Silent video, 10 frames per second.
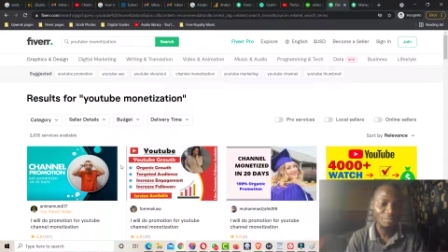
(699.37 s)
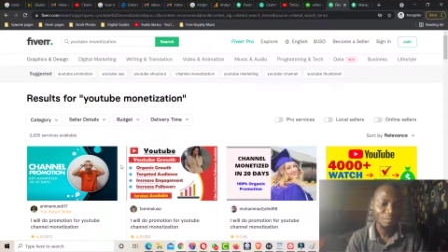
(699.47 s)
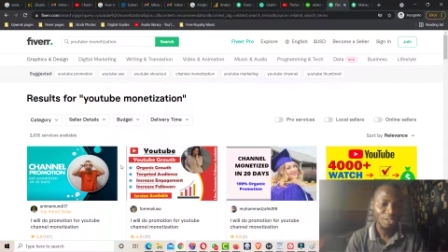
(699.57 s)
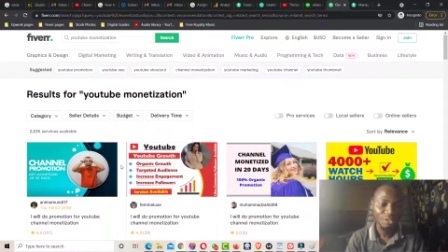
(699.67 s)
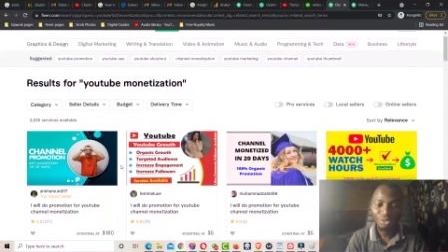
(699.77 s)

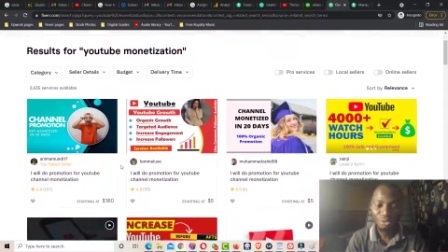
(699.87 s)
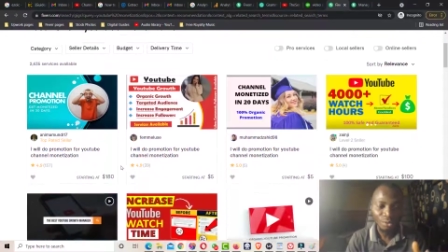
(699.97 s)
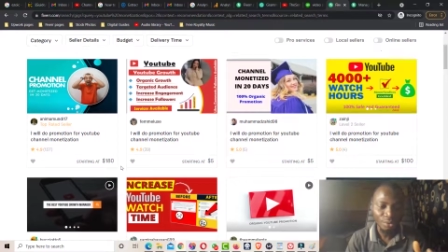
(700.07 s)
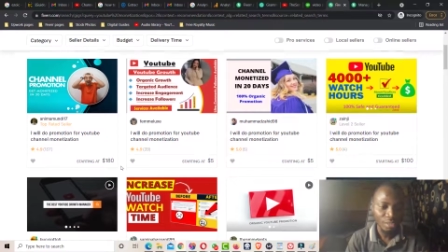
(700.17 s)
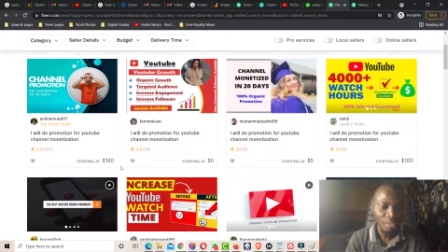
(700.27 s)
So you
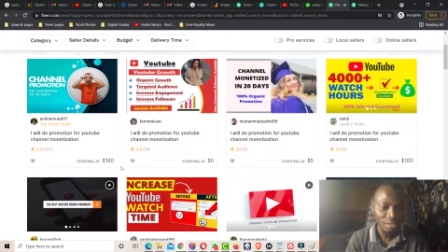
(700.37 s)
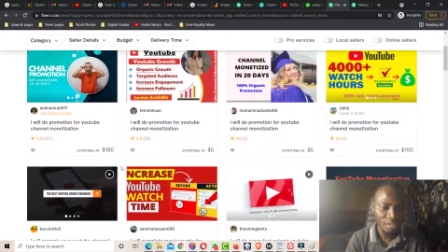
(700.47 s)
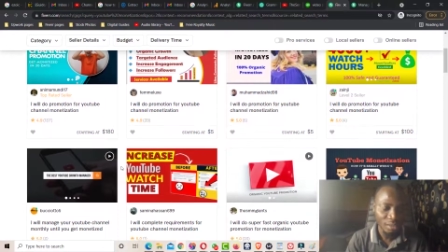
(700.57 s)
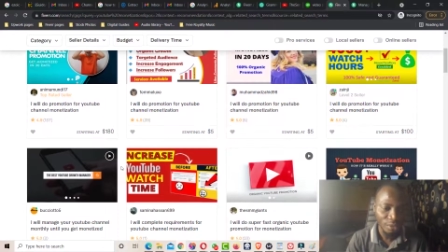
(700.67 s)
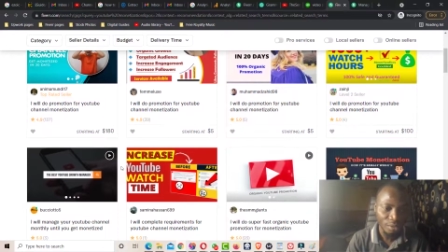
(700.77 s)
can see
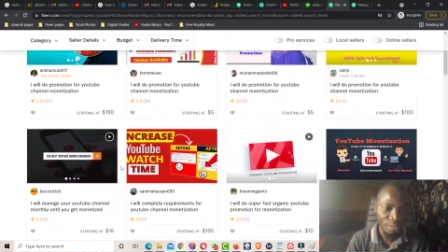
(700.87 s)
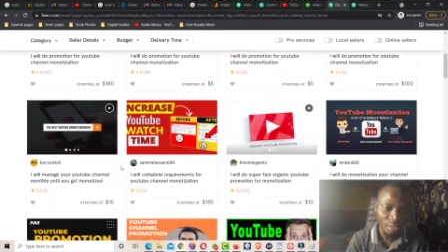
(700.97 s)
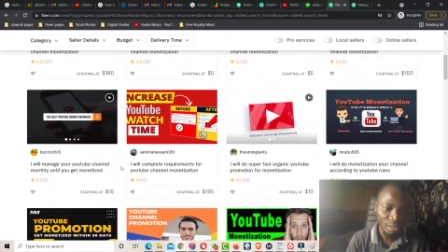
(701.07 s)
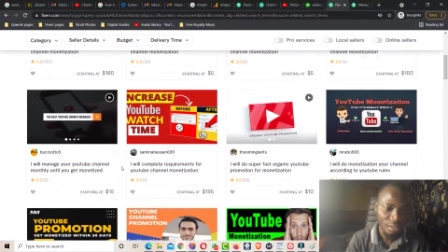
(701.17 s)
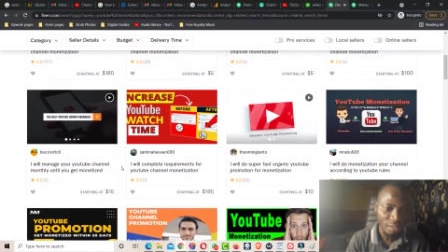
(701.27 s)
all
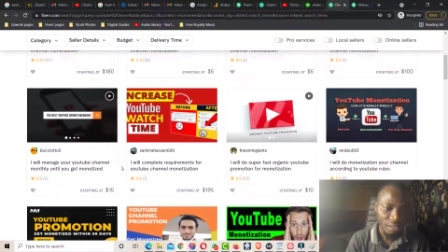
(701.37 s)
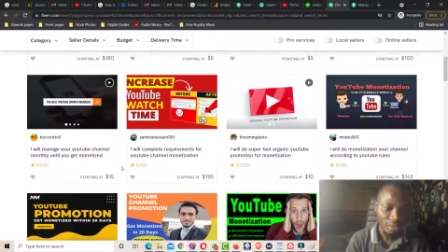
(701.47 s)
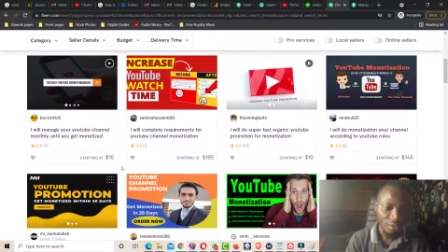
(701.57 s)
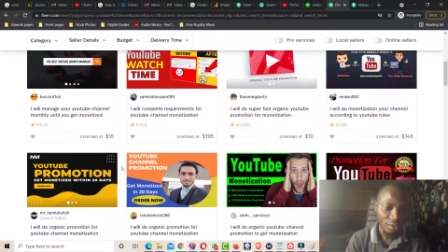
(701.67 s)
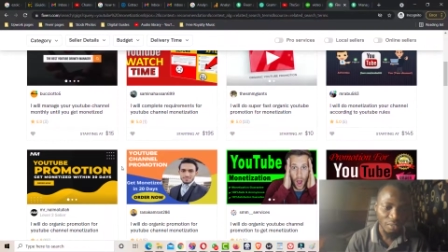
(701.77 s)
this,
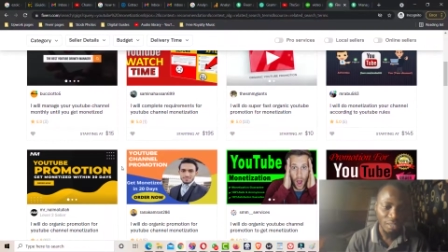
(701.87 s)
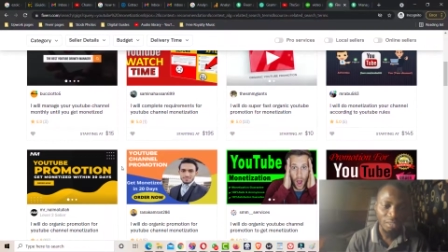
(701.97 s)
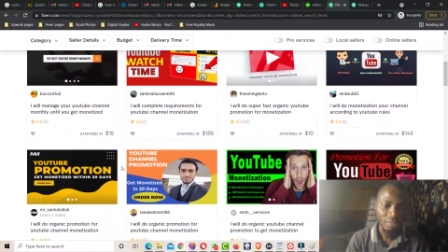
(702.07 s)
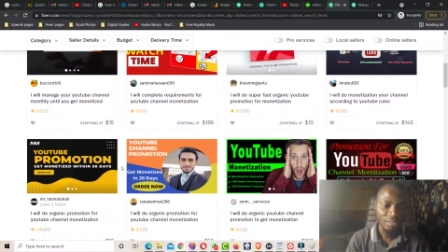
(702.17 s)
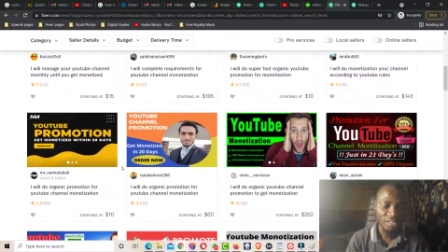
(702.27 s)
you can
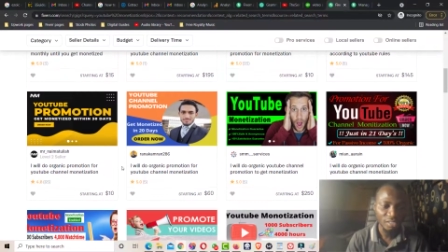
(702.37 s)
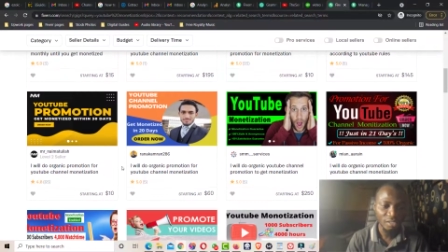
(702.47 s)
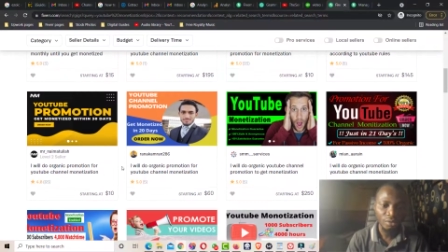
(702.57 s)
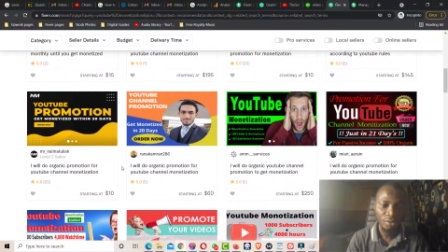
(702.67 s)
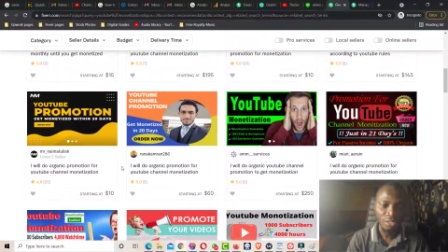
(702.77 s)
definitely see
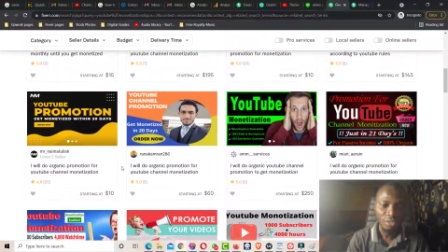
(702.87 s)
all this.